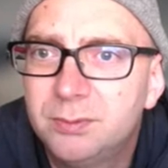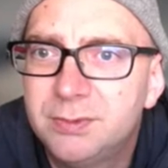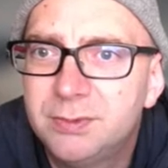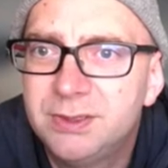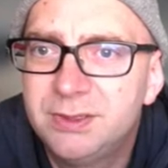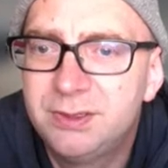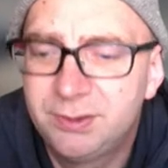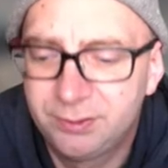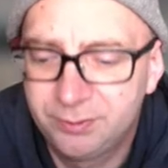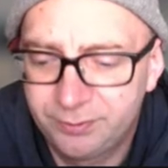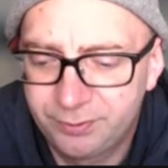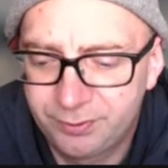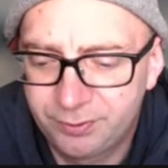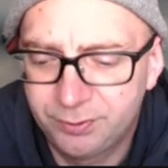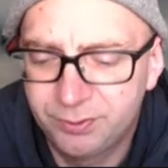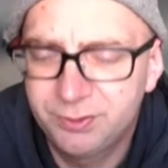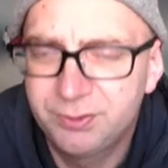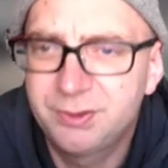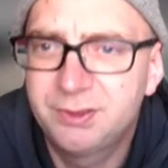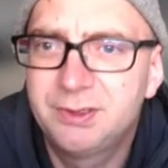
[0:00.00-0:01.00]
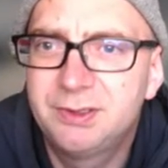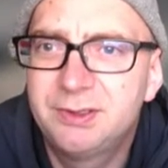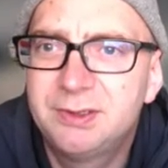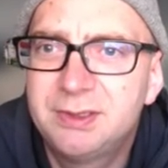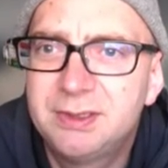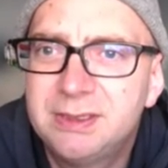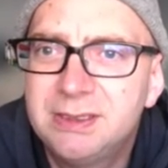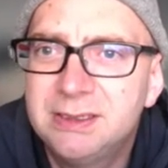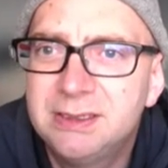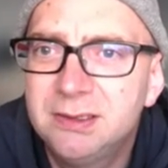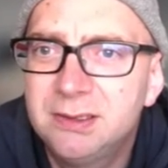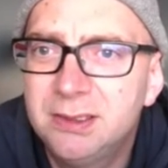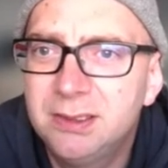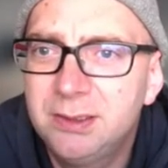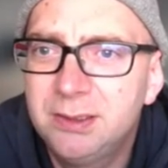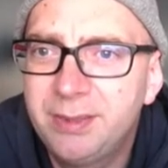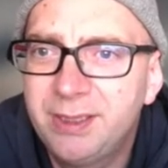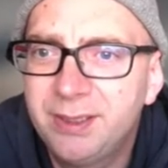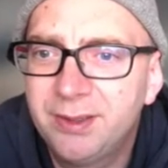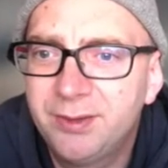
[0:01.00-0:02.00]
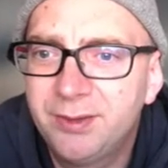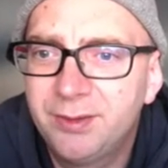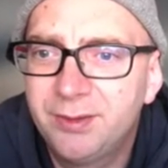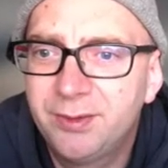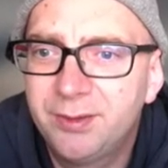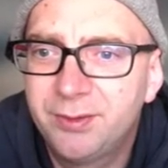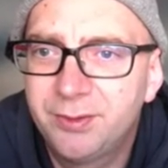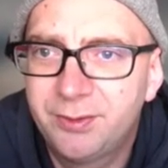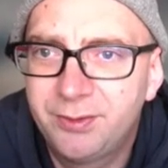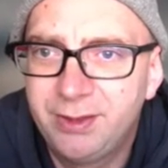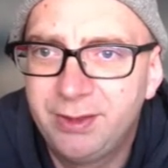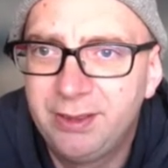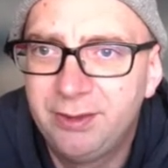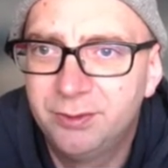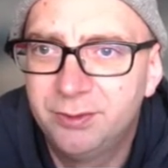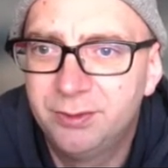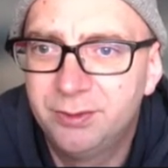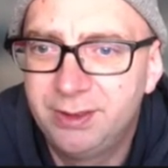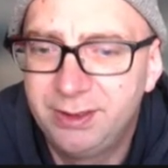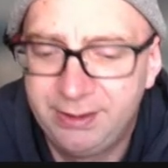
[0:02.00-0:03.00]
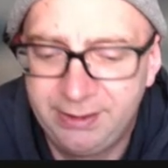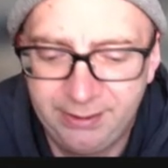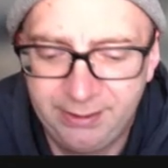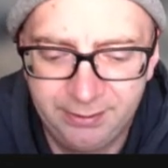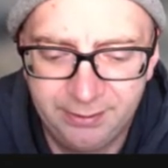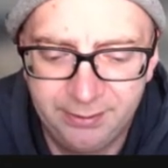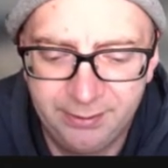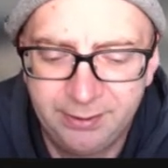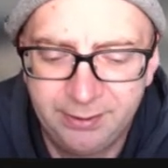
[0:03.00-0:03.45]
This is of course still going to be a 3 or a